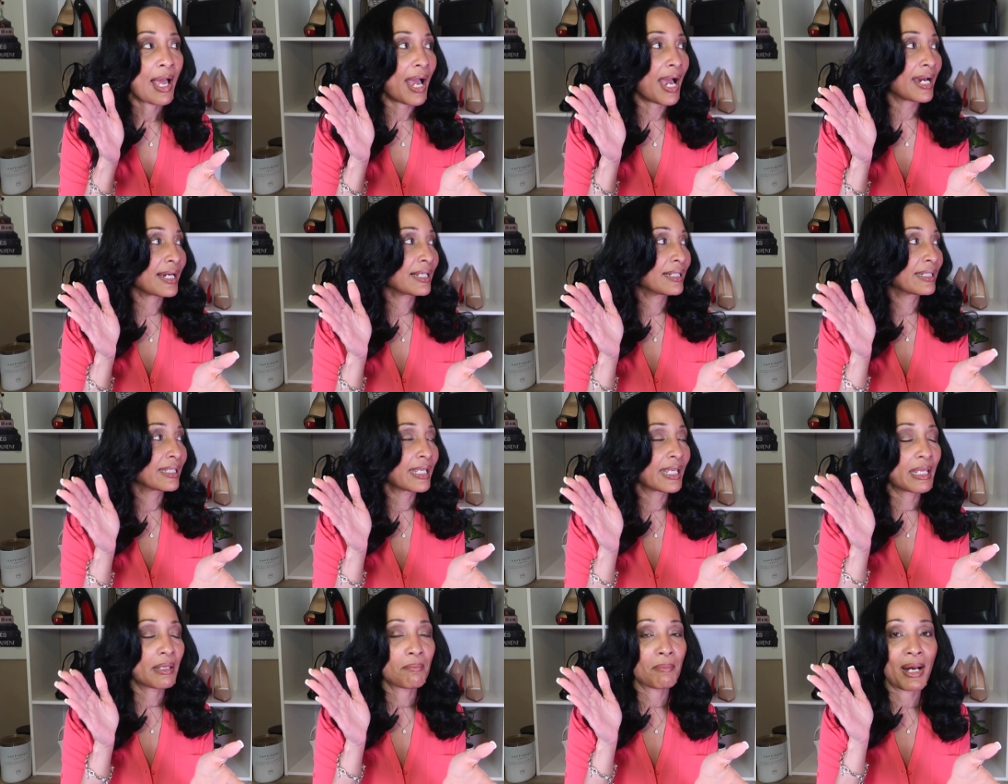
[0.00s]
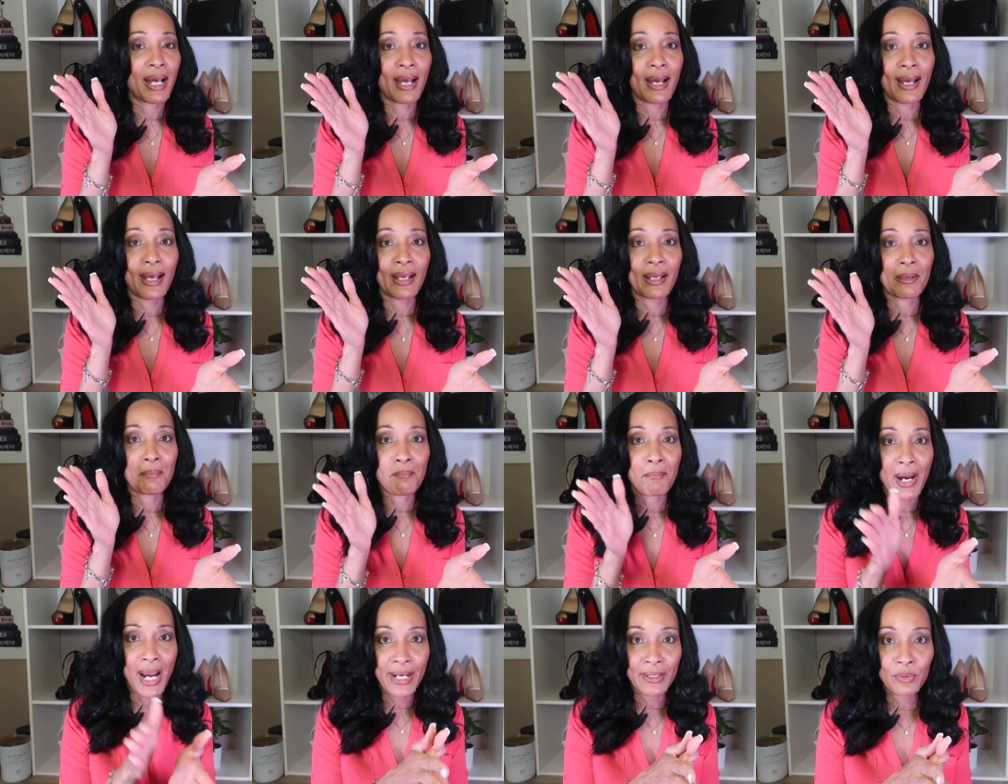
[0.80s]
I clean my
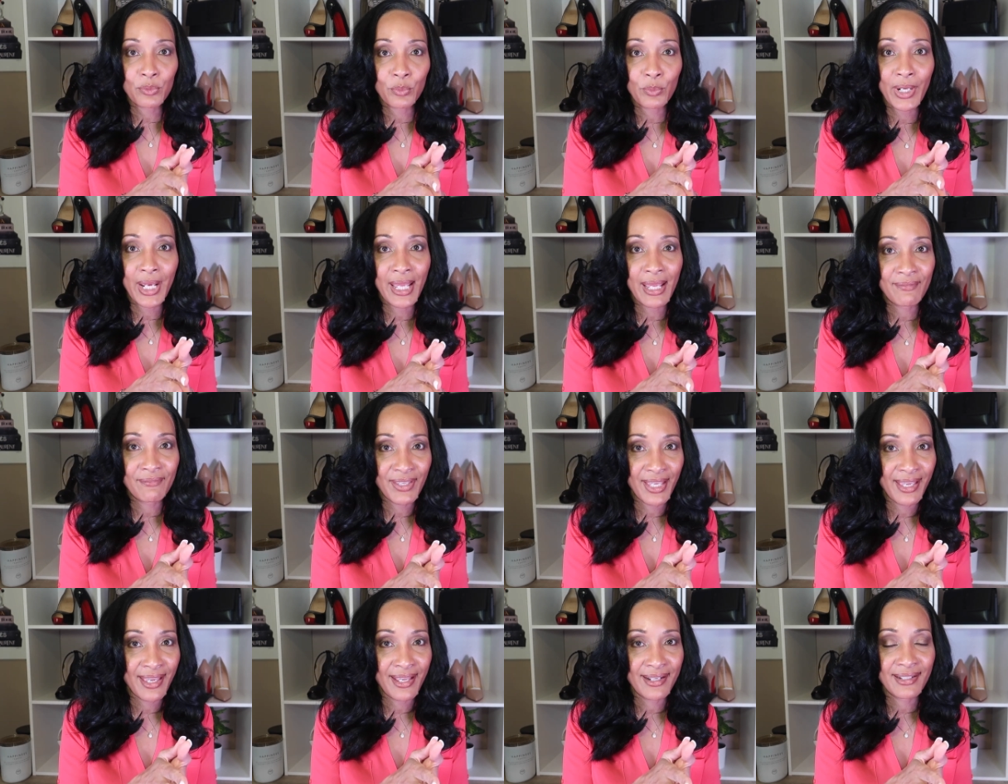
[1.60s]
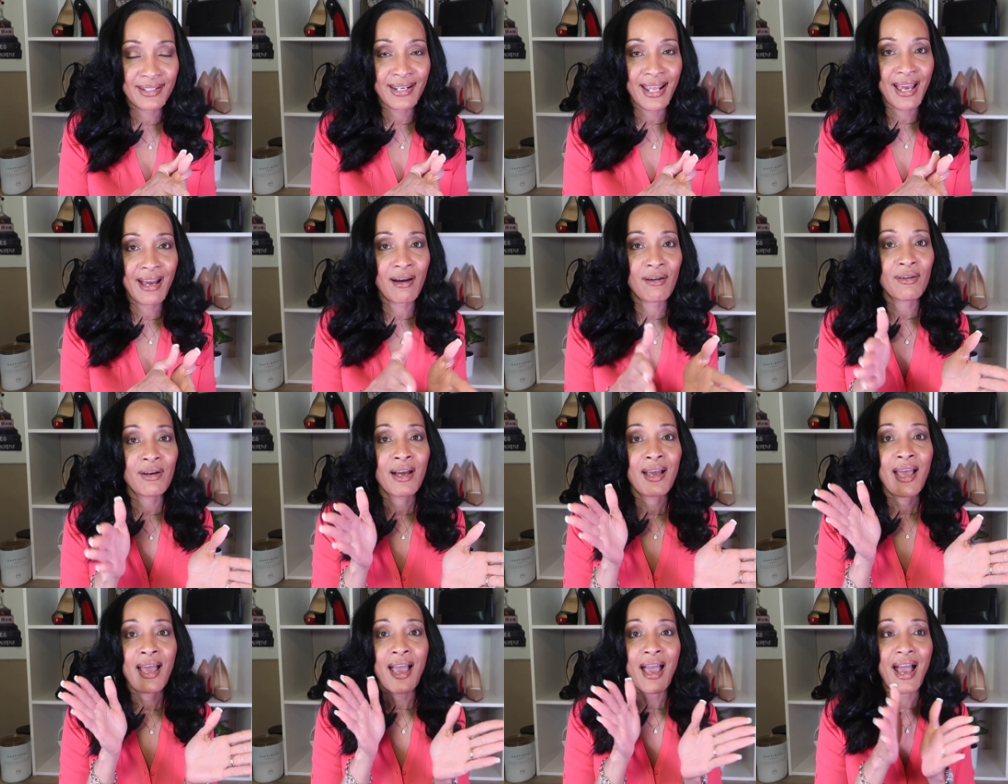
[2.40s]
microwave in and out.
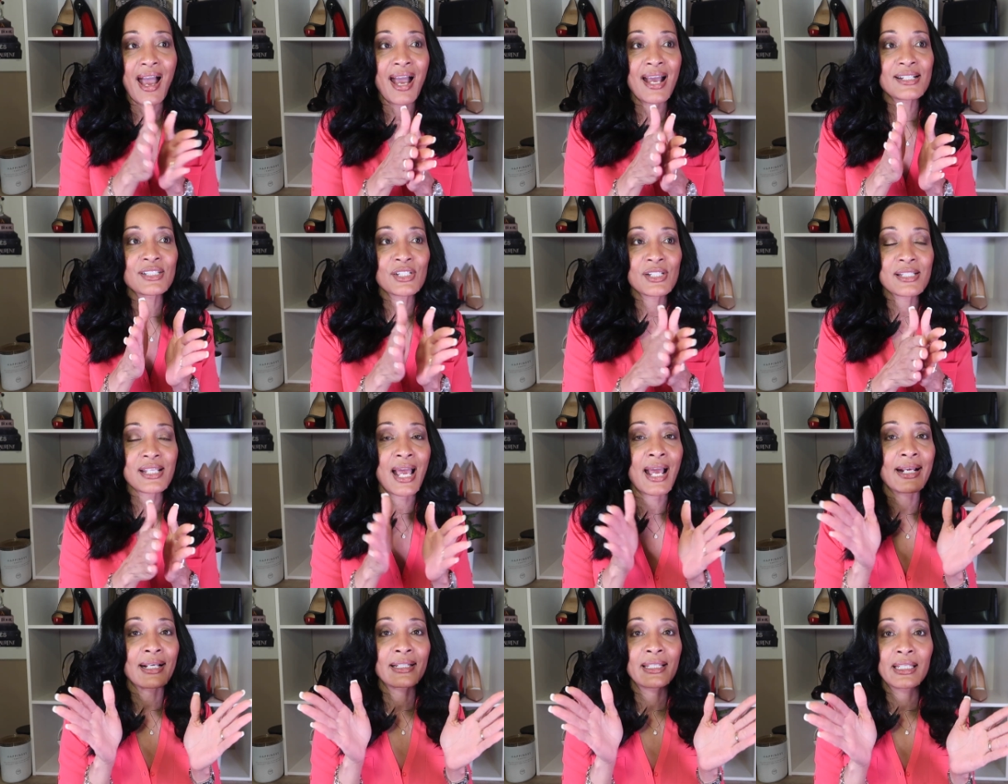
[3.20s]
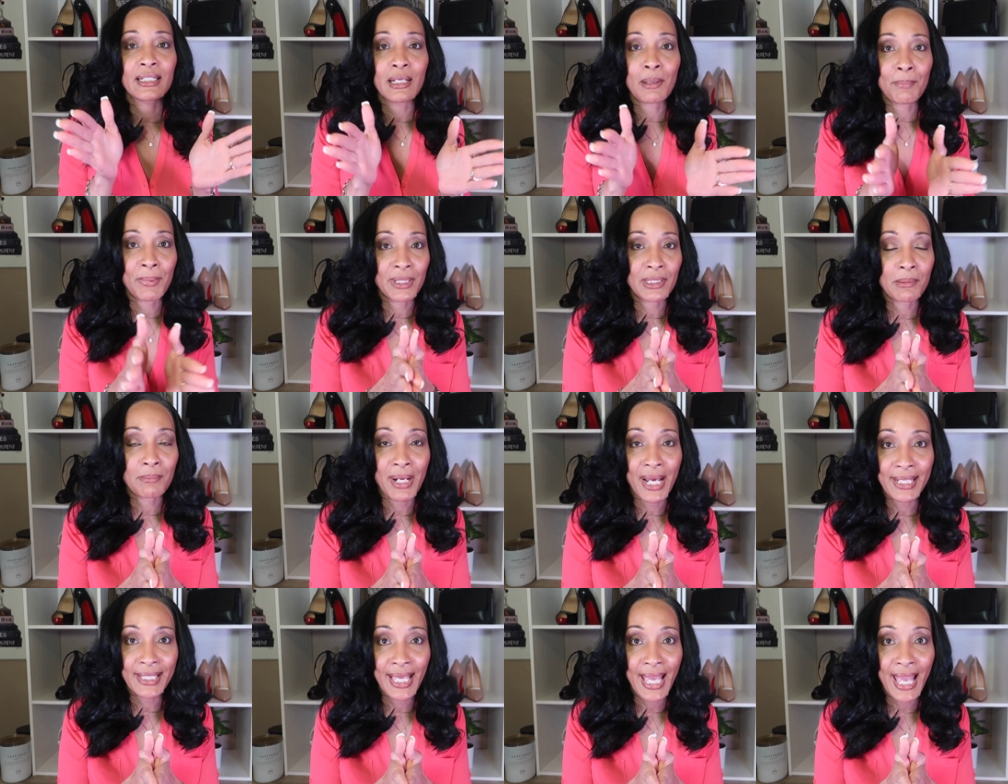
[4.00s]
I clean up under
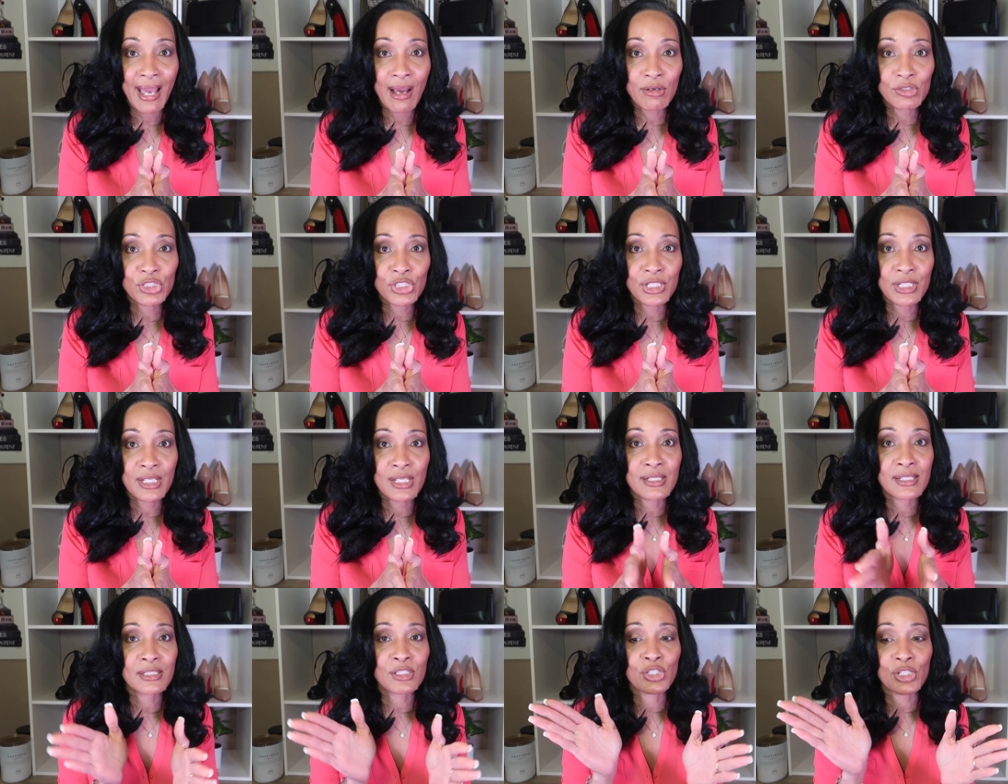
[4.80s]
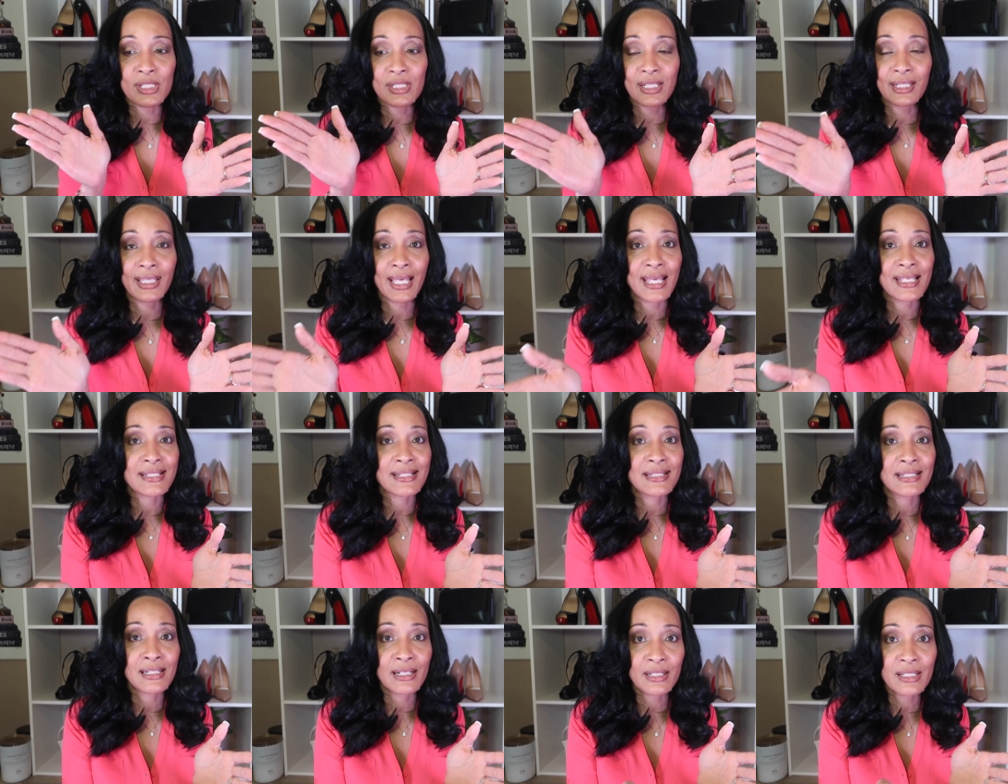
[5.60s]
my couches just in case
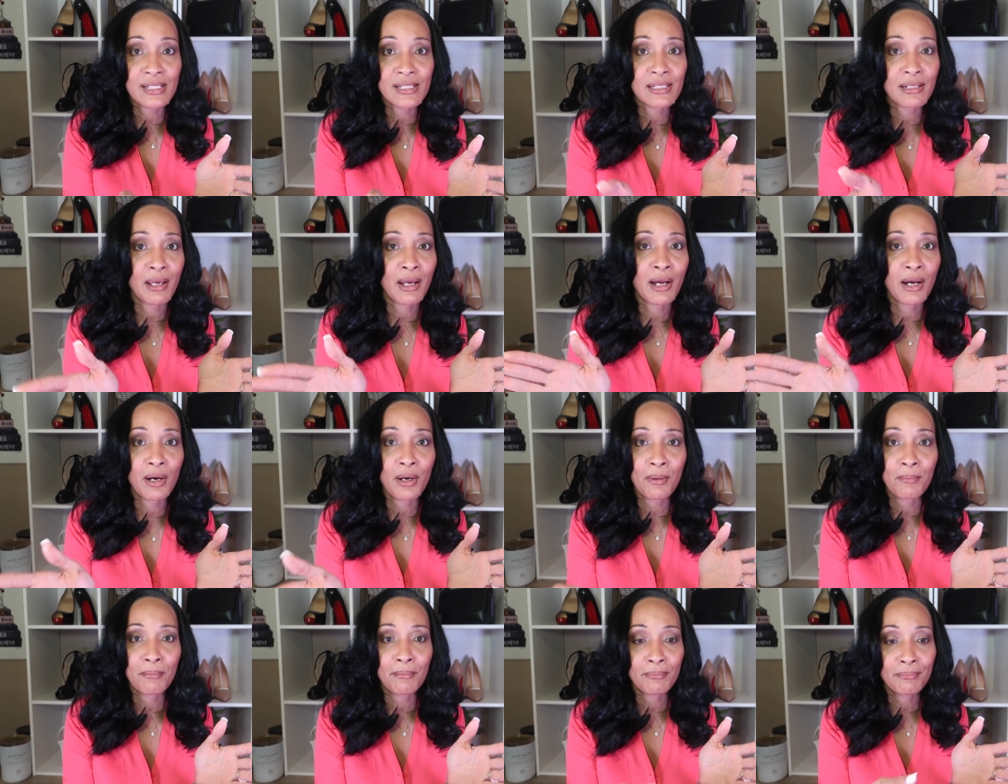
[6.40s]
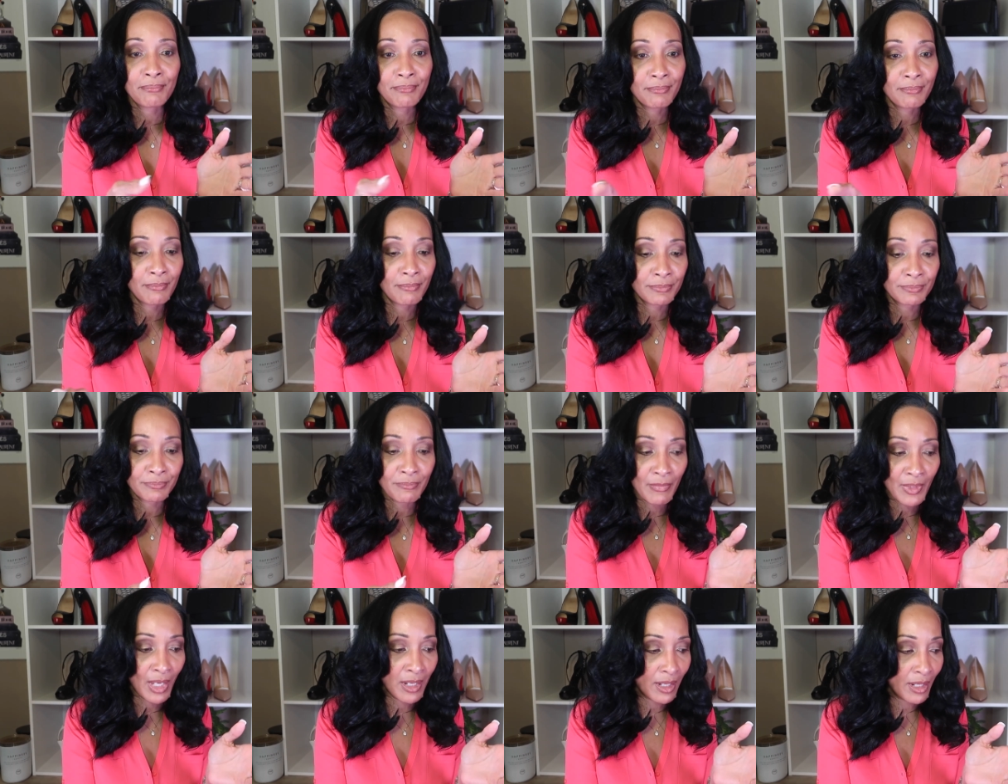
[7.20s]
dust,
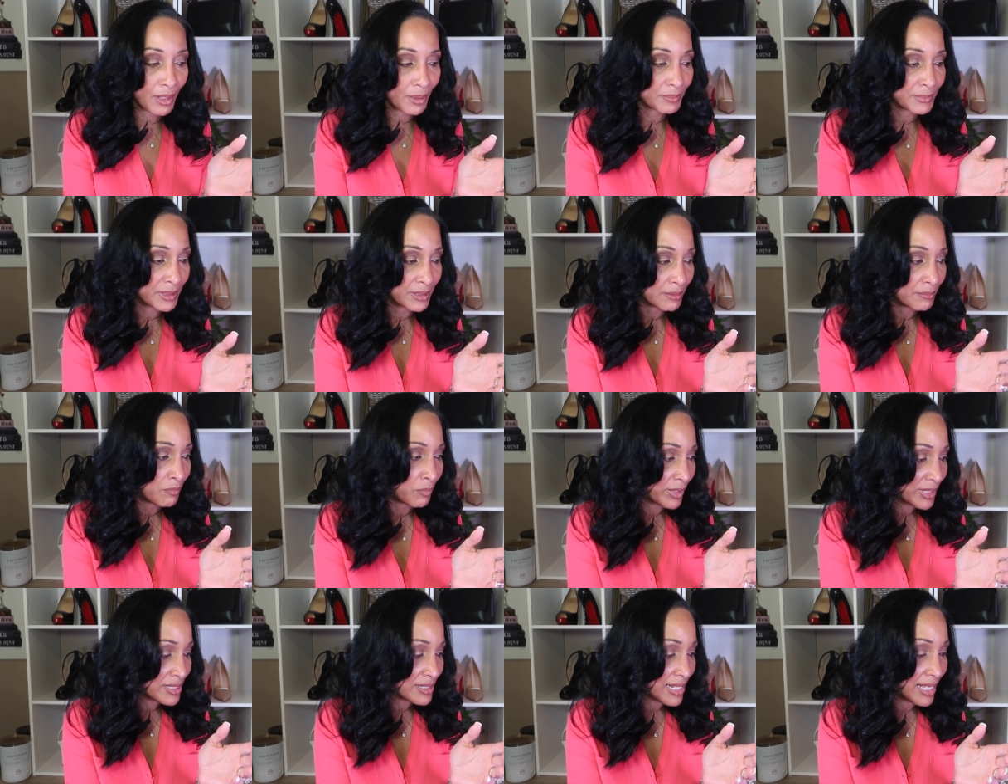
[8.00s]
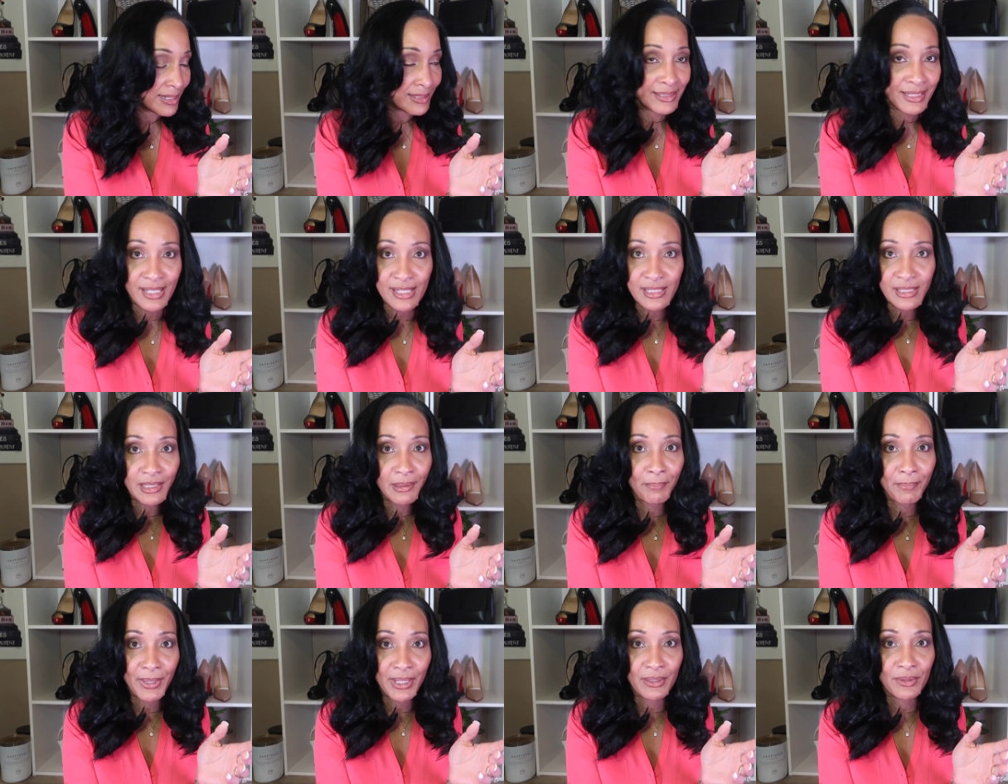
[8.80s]
what is that, dust
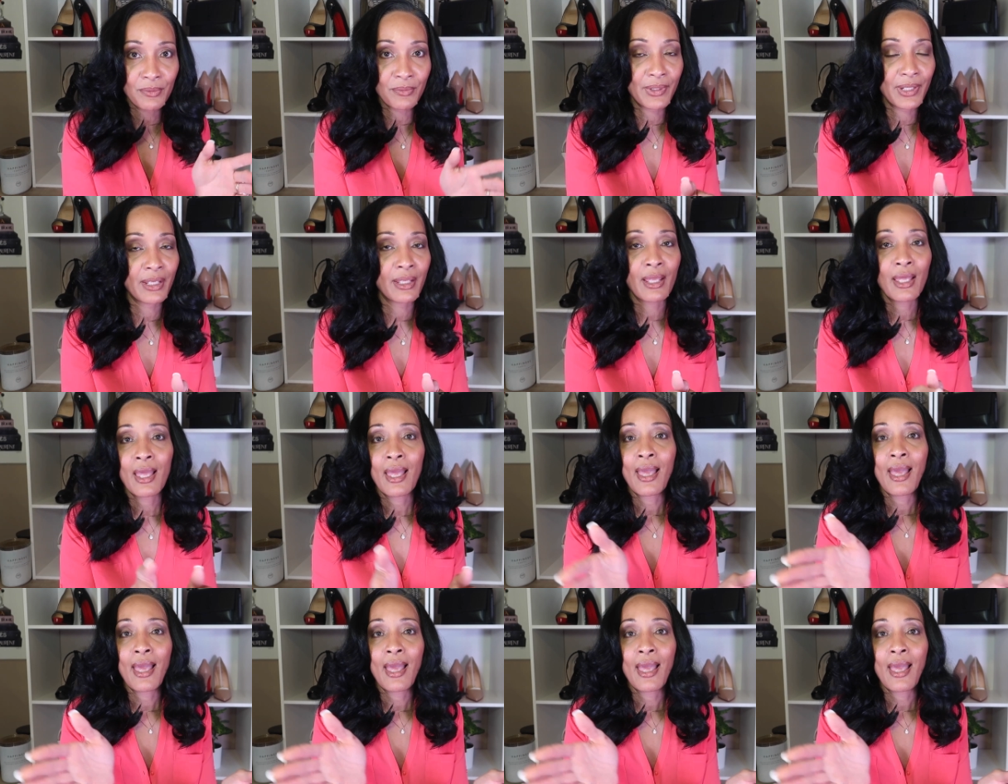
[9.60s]
up under it.